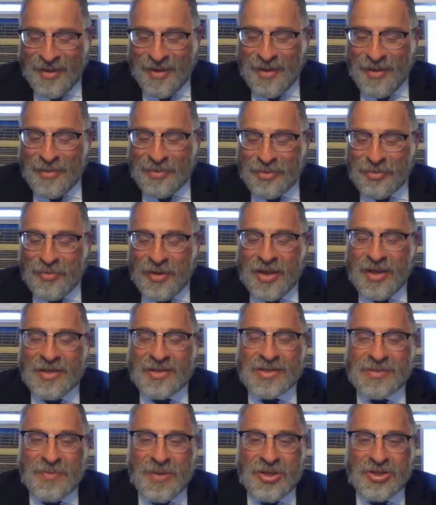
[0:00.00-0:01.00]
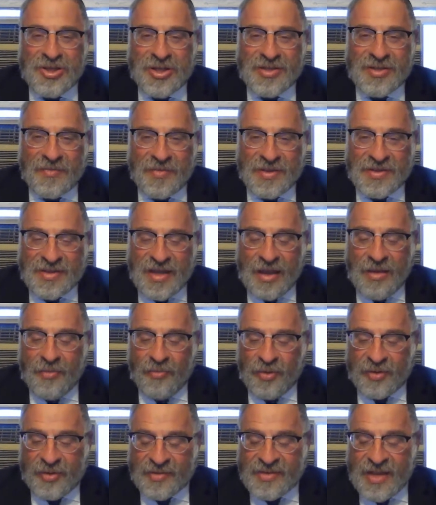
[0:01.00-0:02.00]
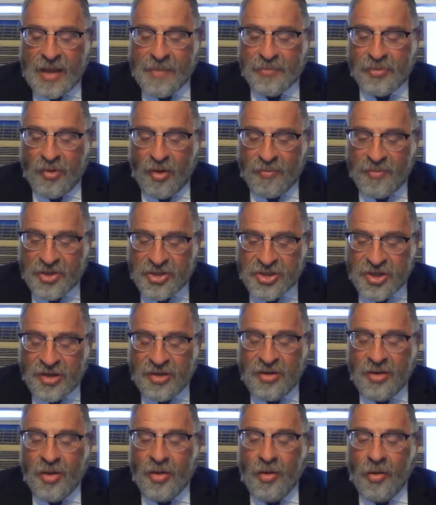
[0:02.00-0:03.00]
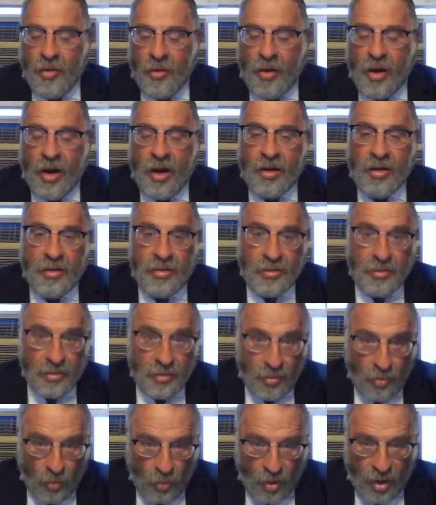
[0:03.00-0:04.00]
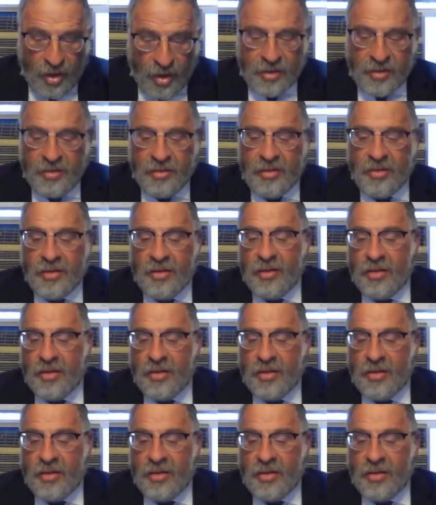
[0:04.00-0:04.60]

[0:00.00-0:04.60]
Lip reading: three species of the same prohibition, or one